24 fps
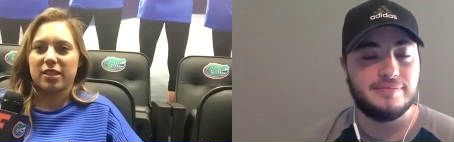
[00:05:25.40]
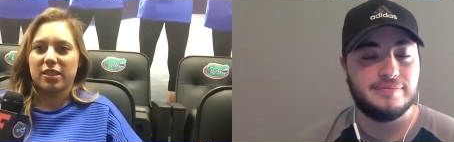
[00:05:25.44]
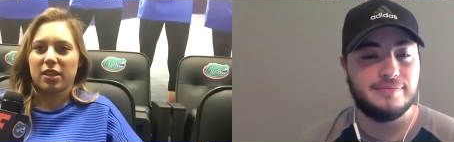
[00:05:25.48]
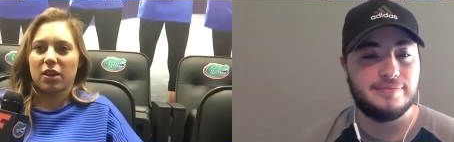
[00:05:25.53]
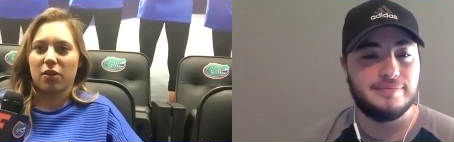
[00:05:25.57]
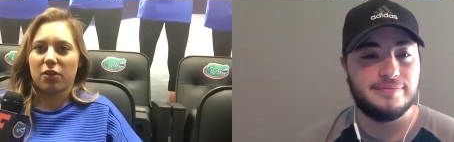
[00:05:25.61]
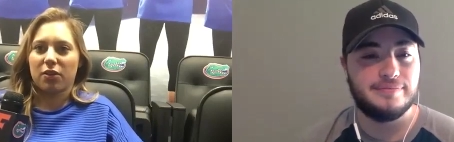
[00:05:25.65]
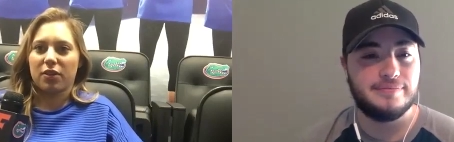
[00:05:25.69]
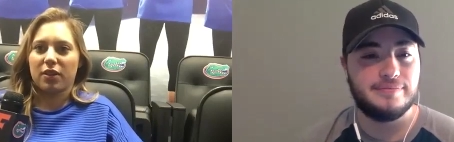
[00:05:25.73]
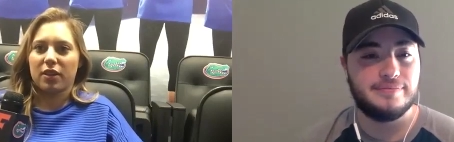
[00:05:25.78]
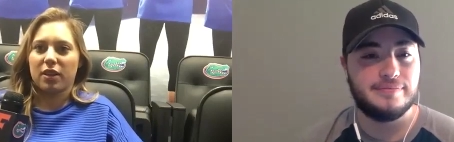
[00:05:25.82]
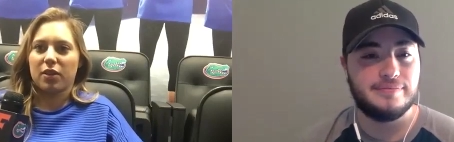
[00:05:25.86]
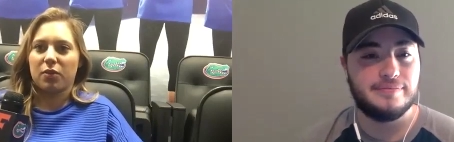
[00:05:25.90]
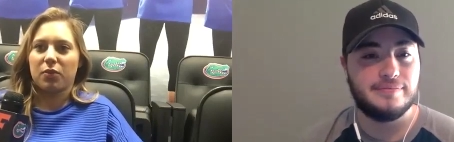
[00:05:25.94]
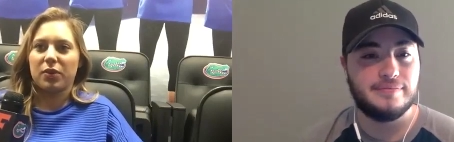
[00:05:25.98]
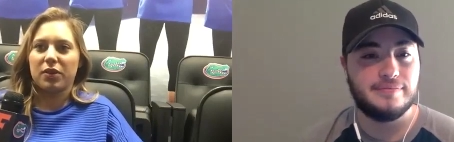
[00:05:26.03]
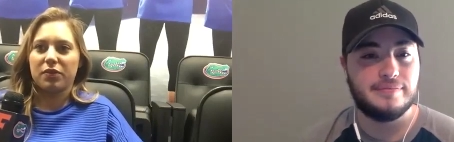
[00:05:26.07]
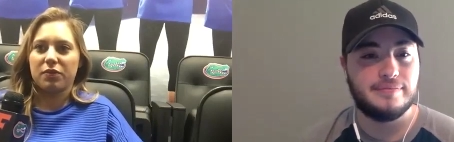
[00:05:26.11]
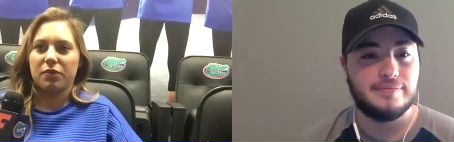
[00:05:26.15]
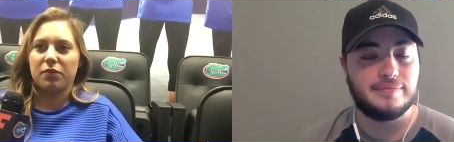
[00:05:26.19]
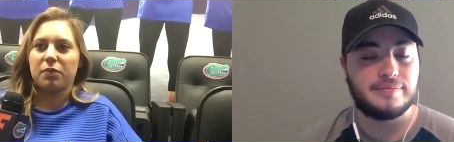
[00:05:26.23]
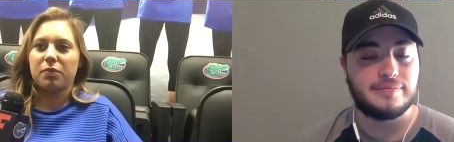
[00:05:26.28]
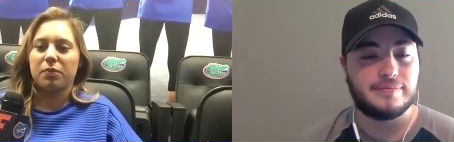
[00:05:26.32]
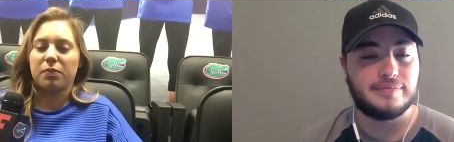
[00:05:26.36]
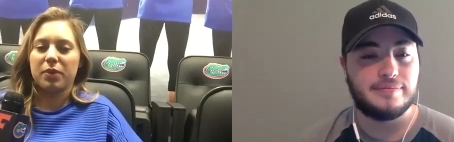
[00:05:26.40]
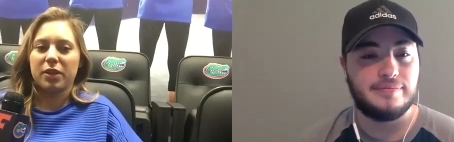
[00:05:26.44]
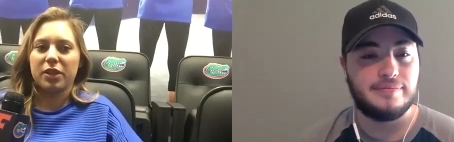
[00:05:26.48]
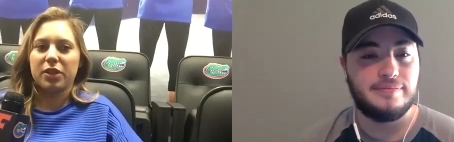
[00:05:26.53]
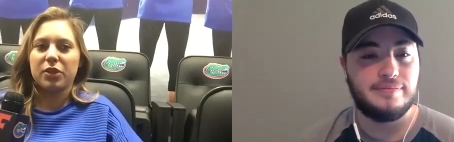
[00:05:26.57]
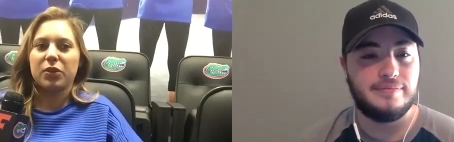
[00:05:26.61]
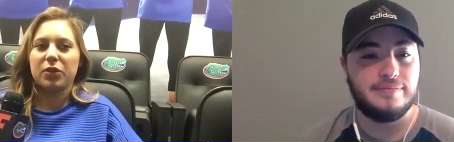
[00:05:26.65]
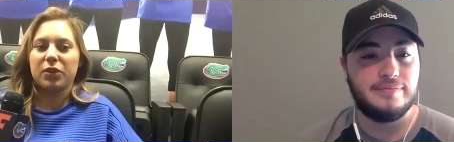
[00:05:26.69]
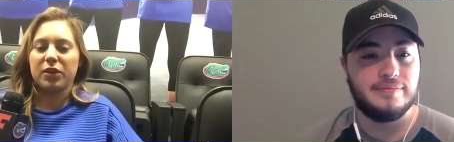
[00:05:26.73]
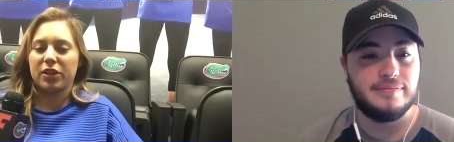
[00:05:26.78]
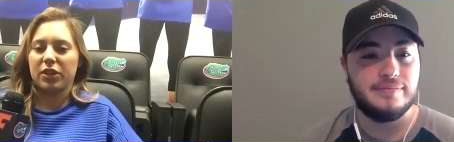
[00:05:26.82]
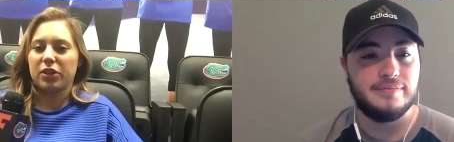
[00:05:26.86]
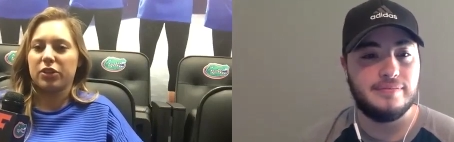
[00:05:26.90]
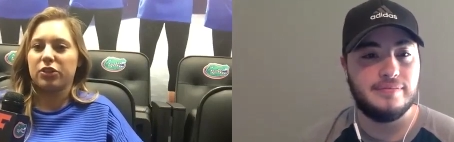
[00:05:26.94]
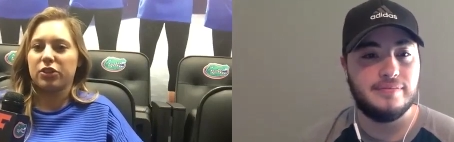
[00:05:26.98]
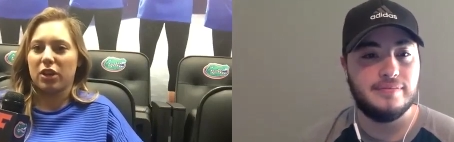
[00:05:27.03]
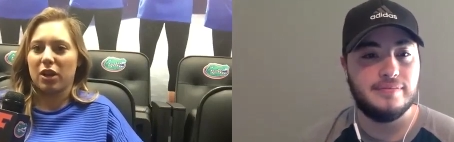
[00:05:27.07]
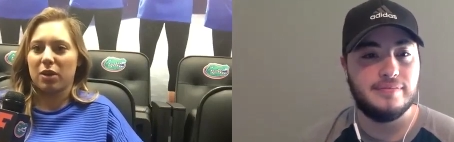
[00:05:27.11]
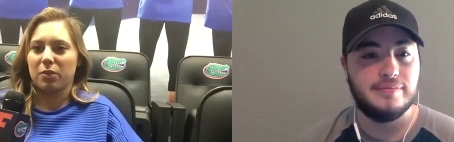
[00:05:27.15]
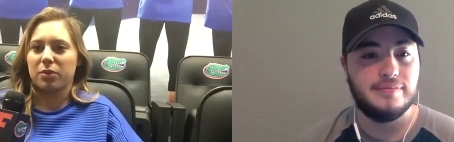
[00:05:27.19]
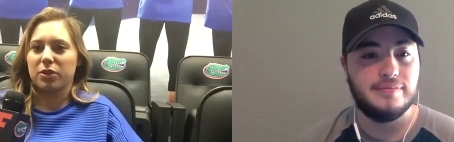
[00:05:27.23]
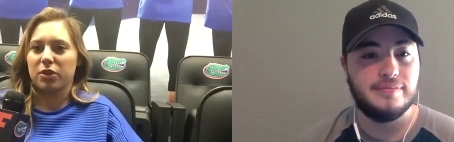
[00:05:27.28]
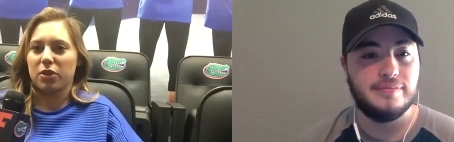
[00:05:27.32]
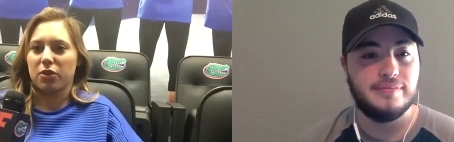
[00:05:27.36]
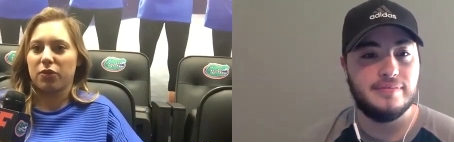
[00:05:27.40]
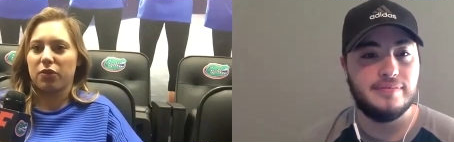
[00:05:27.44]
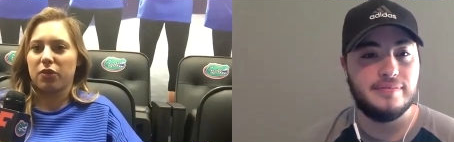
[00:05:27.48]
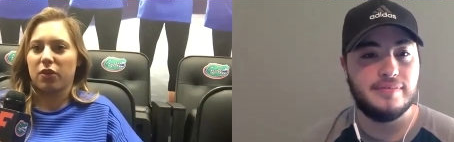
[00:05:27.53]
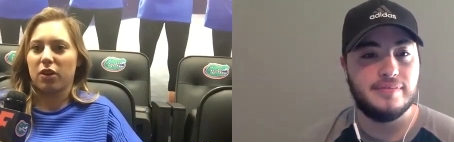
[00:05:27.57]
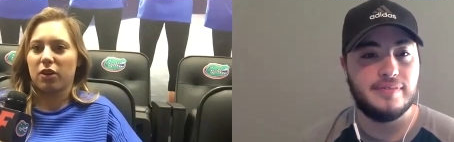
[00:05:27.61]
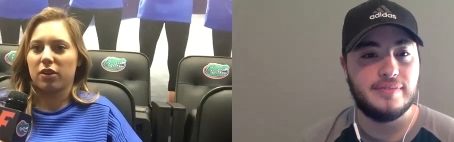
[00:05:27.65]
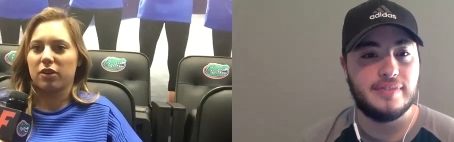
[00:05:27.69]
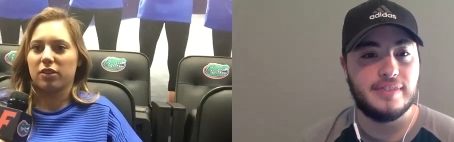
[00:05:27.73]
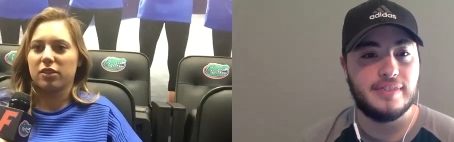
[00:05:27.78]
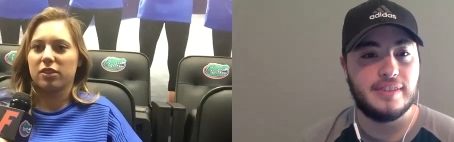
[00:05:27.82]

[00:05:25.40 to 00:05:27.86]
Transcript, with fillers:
Speaker 1: healthy, and we've been doing a good job so far.